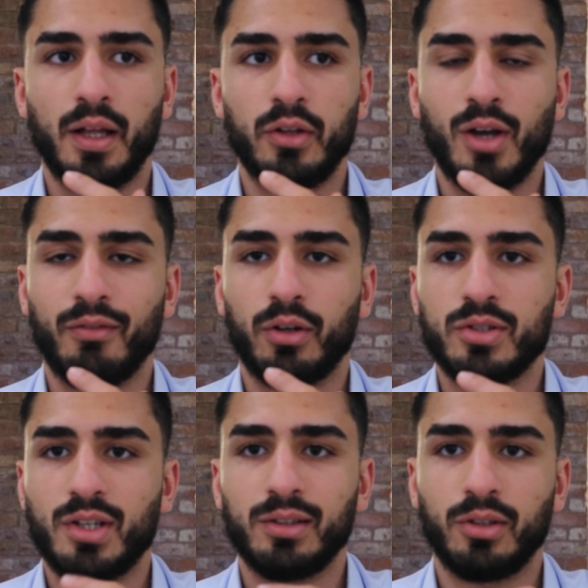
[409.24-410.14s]
you have a
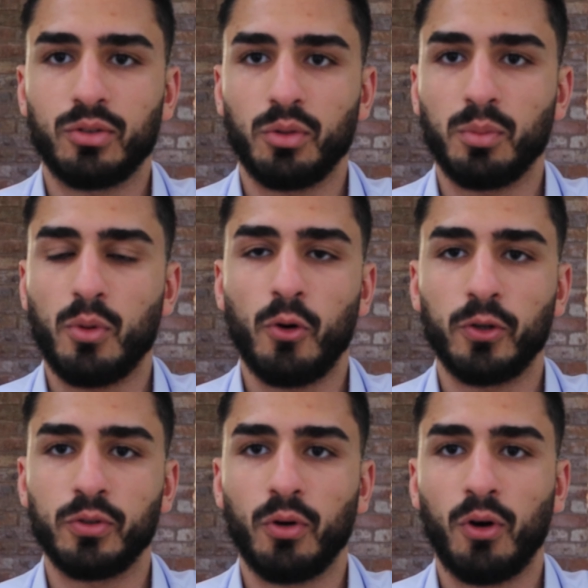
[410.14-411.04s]
consultant on
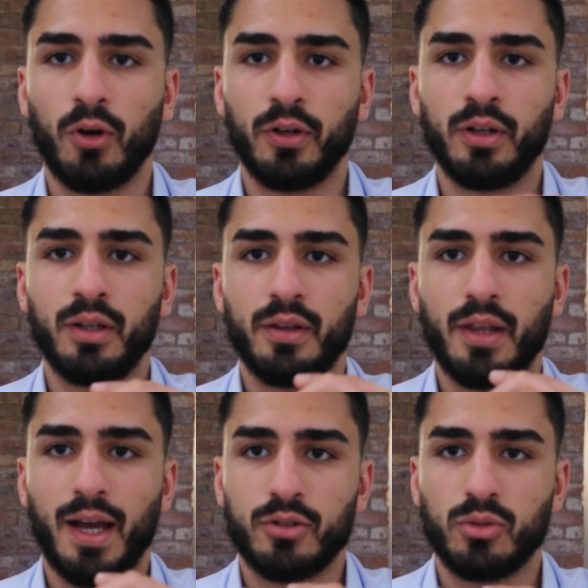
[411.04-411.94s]
board on
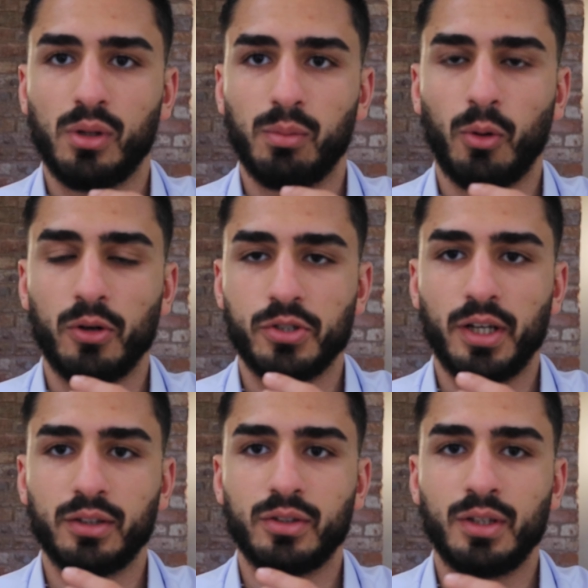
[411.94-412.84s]
the actual
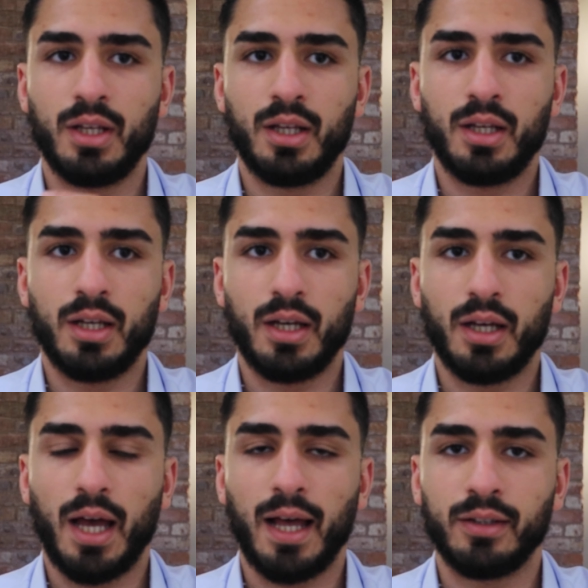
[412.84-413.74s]
project,
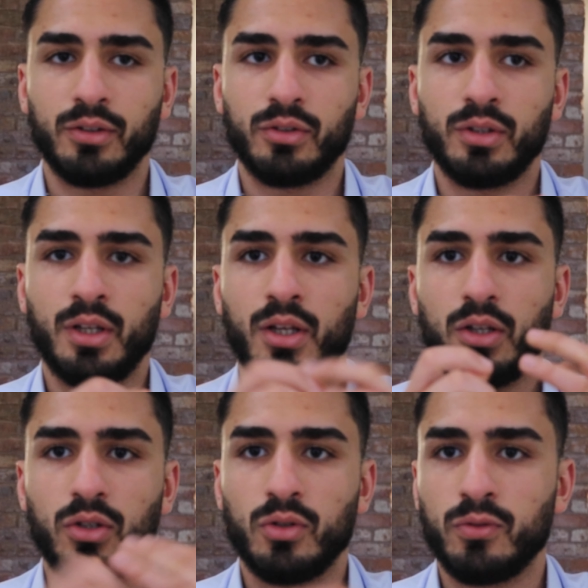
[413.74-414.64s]
and
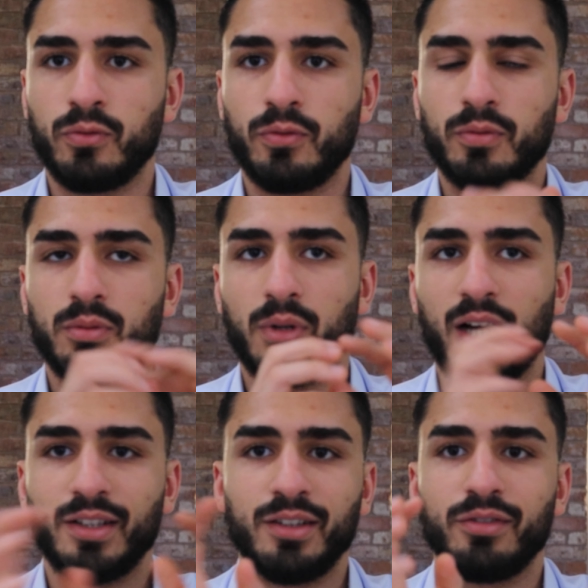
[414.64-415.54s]
you've
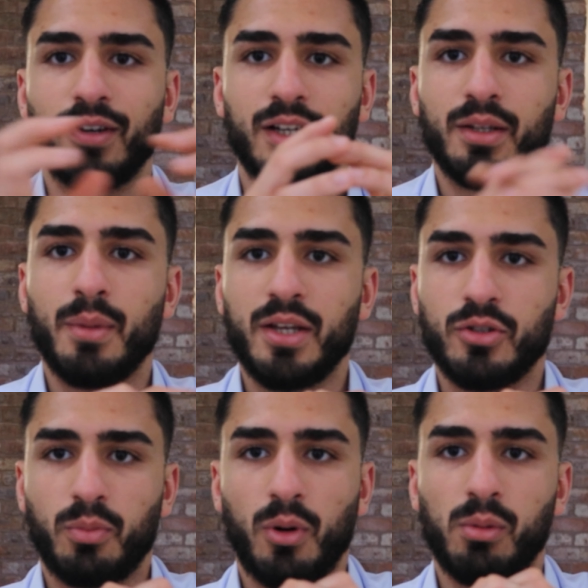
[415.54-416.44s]
identified a
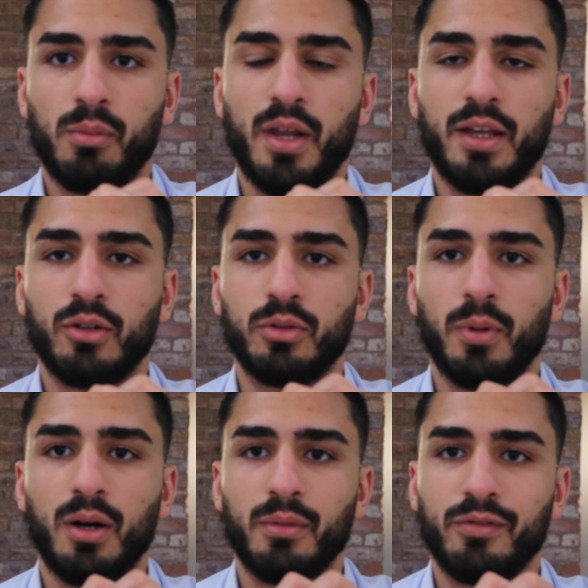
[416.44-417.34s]
major problem that your
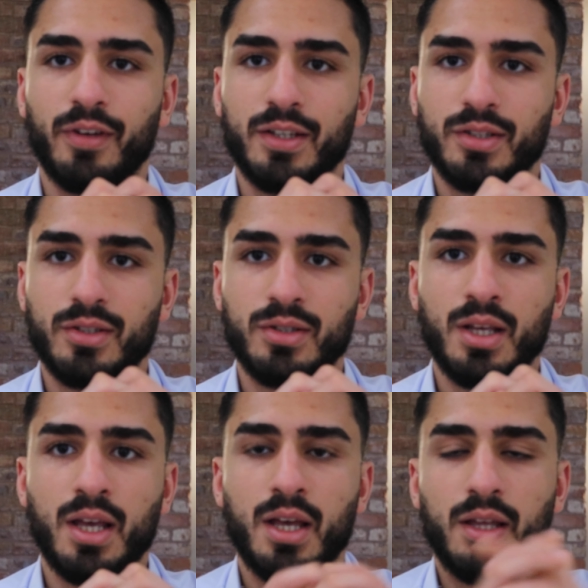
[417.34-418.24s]
department faces,
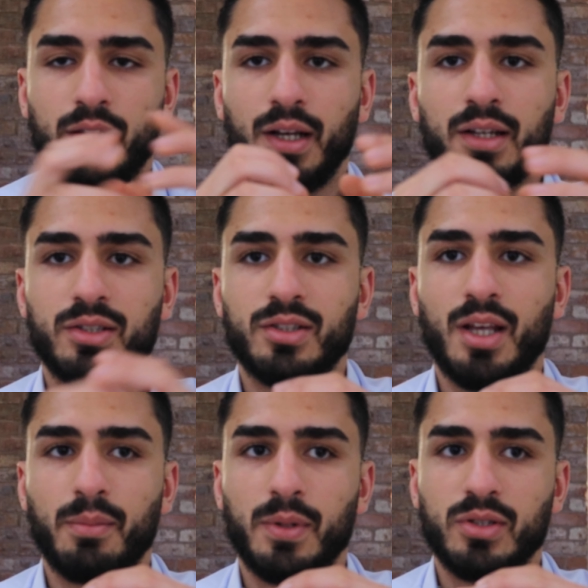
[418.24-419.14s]
the next
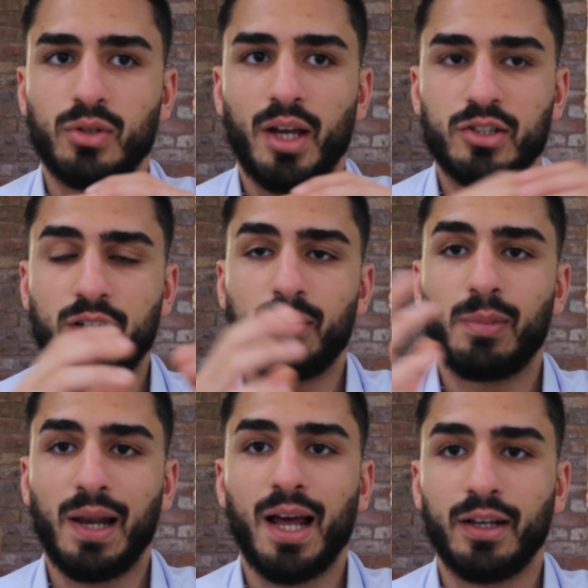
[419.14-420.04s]
step is to actually
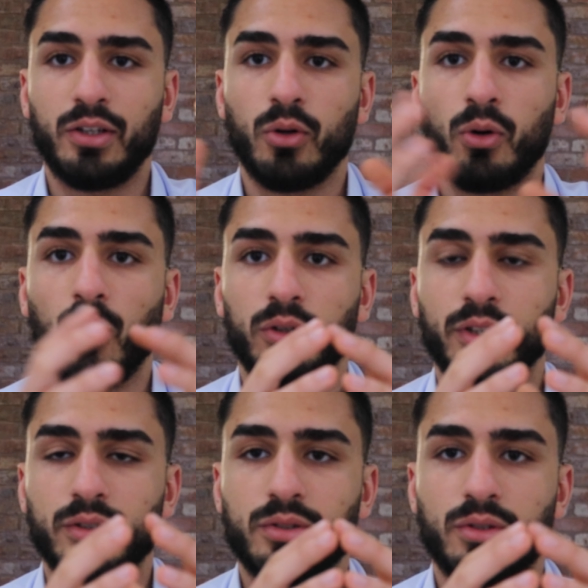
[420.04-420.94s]
plan your
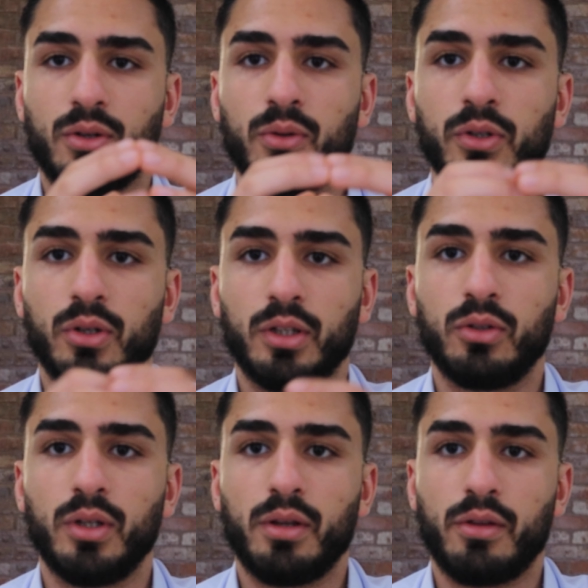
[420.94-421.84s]
audit. So you can
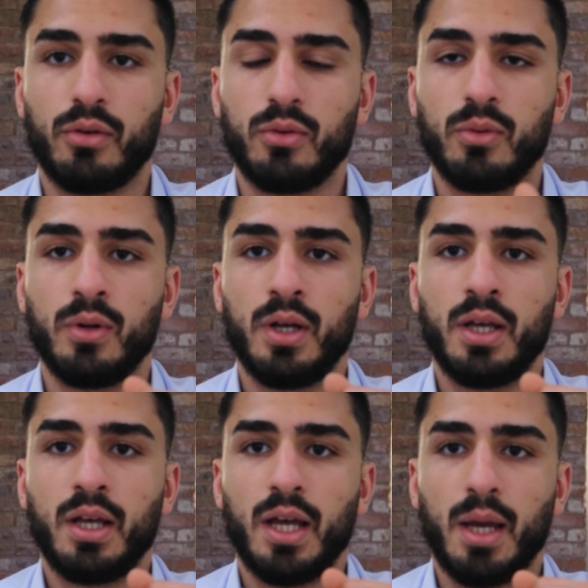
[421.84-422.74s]
do it through
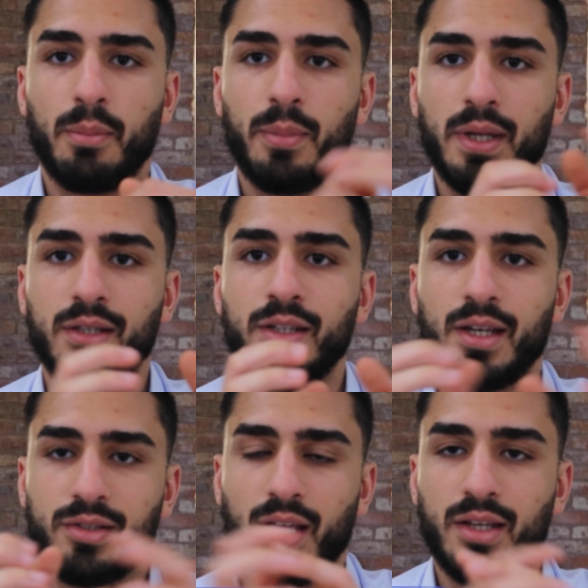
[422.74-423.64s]
a
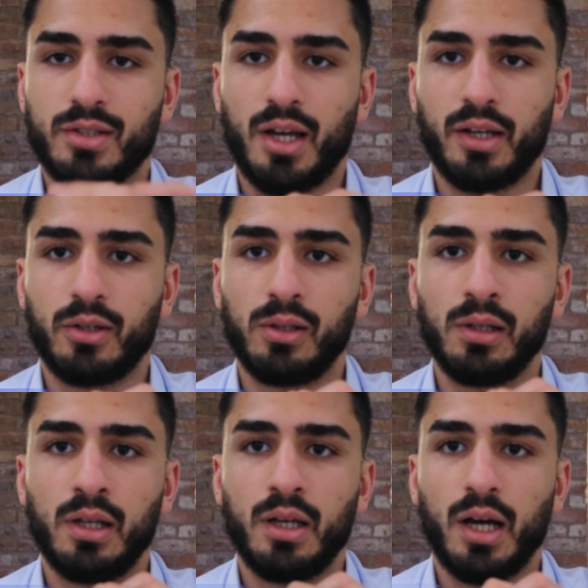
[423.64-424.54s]
PDSA
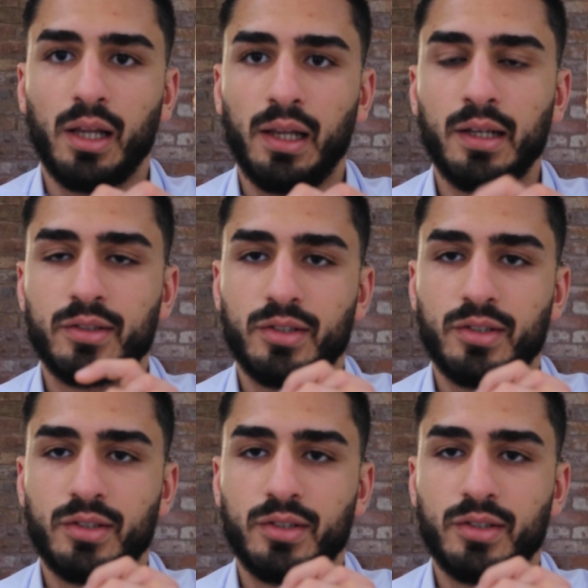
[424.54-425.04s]
cycle. I'll link